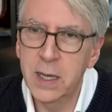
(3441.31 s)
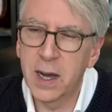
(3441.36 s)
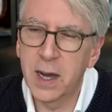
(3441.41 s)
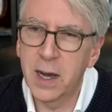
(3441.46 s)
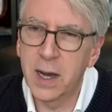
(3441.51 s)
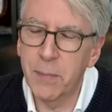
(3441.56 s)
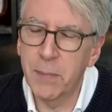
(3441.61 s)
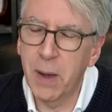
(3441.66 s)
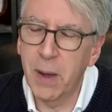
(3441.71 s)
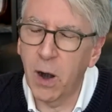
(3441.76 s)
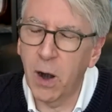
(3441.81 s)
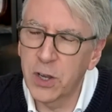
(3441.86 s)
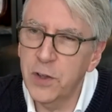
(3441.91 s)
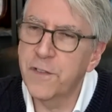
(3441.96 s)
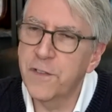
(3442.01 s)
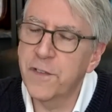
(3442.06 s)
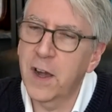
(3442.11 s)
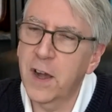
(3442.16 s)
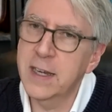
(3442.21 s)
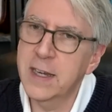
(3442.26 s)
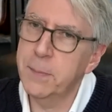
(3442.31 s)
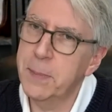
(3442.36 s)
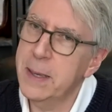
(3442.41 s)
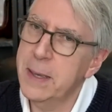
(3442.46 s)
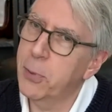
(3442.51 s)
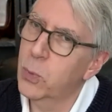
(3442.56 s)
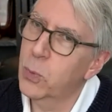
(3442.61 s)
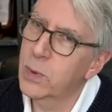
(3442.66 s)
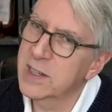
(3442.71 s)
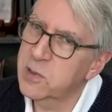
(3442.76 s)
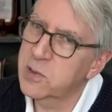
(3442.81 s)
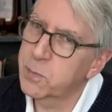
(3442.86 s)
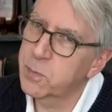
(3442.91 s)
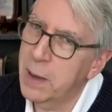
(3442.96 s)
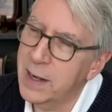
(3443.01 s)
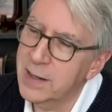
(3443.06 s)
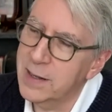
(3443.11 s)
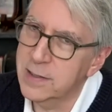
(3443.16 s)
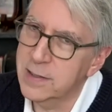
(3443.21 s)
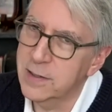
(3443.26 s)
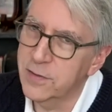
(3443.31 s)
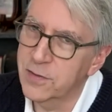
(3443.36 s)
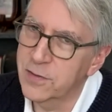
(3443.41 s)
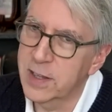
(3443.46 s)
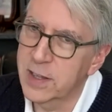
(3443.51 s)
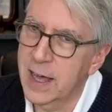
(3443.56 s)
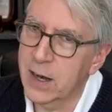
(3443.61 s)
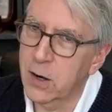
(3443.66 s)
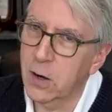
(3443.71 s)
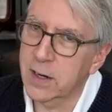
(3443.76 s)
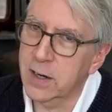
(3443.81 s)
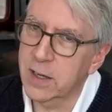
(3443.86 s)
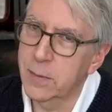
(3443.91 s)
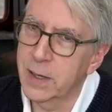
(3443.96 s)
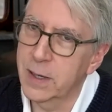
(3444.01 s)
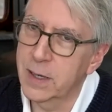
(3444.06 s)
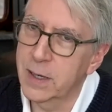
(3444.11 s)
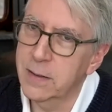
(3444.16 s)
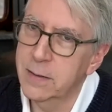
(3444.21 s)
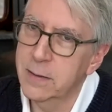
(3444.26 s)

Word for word: Um, yeah. Are you finding people responsive to that argument?